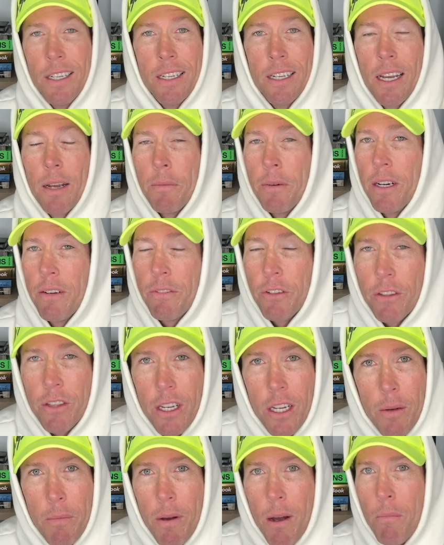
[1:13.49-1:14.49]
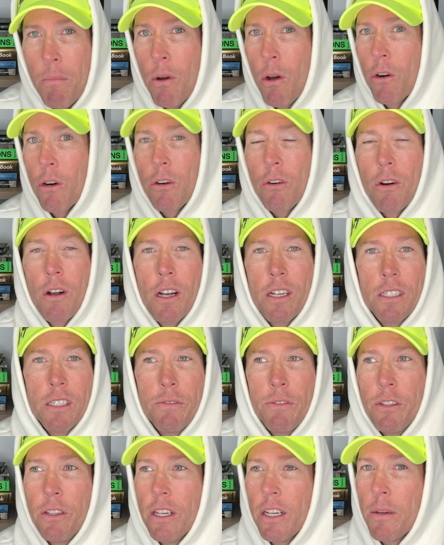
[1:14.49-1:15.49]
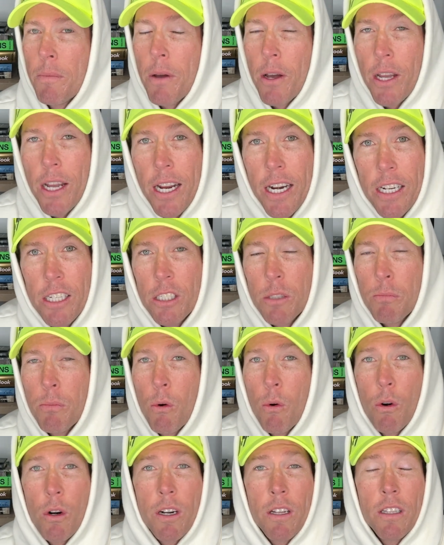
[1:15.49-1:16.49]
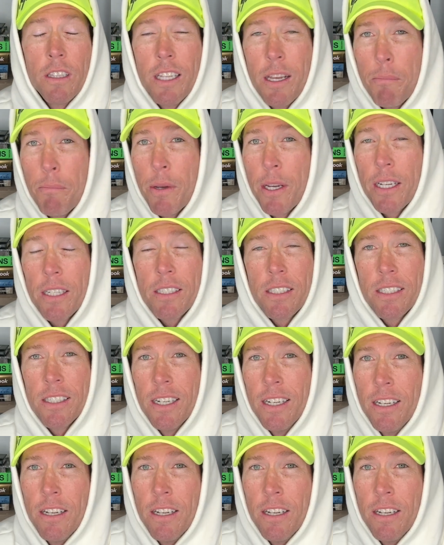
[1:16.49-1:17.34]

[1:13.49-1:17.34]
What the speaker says: I mean, if you think about motocross, if you think about any sport, Olympics,